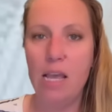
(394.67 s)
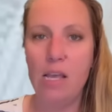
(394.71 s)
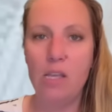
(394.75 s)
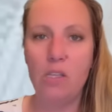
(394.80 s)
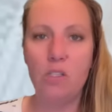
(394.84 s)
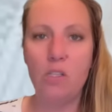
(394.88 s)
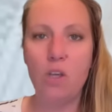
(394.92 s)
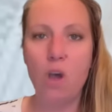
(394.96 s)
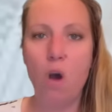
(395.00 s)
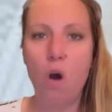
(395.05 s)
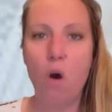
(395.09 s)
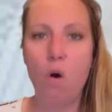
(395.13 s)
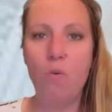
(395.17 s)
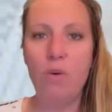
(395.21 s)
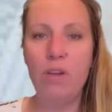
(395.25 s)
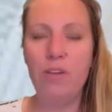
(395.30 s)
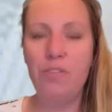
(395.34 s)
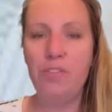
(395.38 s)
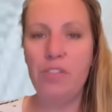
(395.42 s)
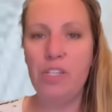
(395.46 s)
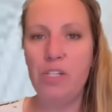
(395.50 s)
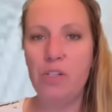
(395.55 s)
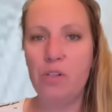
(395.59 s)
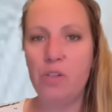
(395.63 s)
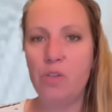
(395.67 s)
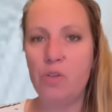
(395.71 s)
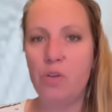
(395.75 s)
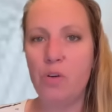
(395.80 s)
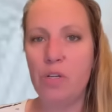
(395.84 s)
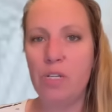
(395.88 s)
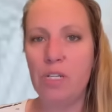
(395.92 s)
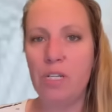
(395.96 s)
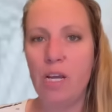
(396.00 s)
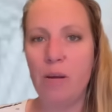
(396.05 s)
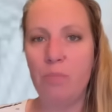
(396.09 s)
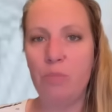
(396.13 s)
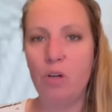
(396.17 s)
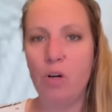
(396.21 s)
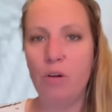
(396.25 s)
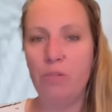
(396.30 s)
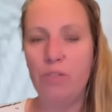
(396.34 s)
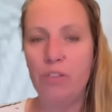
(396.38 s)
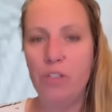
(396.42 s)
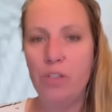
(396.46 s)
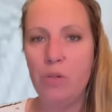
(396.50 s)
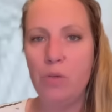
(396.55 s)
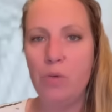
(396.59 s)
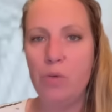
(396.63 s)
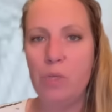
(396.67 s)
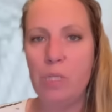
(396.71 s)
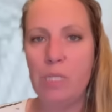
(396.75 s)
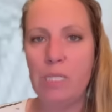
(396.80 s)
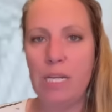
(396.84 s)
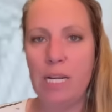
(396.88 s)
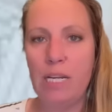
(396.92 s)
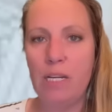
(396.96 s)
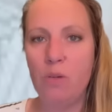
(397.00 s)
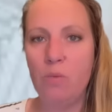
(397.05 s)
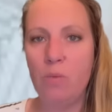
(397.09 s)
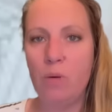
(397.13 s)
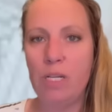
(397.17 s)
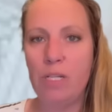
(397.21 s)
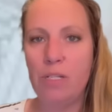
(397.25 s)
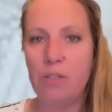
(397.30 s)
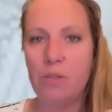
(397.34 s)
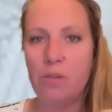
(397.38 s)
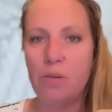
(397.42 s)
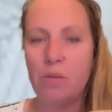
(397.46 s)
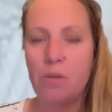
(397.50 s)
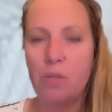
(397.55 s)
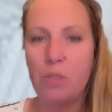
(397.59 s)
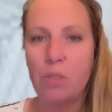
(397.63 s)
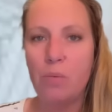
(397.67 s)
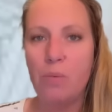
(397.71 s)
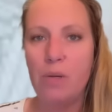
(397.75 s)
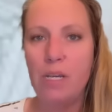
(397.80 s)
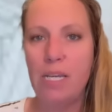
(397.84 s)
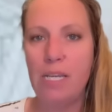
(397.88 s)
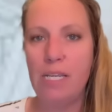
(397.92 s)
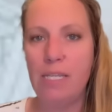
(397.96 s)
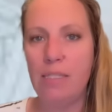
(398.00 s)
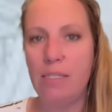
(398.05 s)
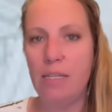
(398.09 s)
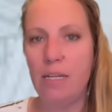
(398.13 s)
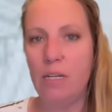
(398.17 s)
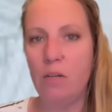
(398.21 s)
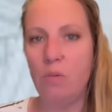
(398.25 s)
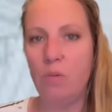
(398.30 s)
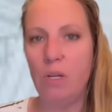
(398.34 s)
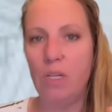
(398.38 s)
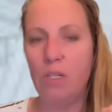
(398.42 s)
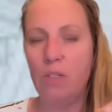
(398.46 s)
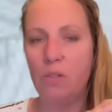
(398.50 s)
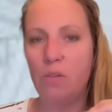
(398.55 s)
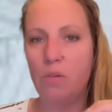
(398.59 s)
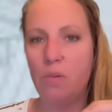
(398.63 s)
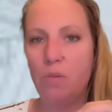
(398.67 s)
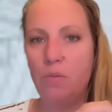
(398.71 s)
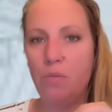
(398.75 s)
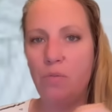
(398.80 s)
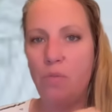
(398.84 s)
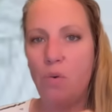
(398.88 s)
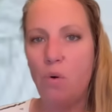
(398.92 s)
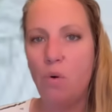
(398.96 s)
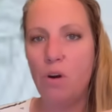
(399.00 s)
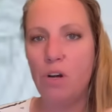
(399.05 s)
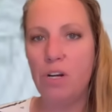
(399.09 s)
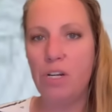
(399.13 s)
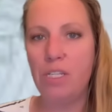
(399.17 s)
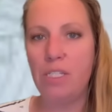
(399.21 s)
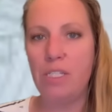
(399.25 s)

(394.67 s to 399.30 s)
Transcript: So we've seen a certain number of twos, then it went into the threes, then it went into the fours,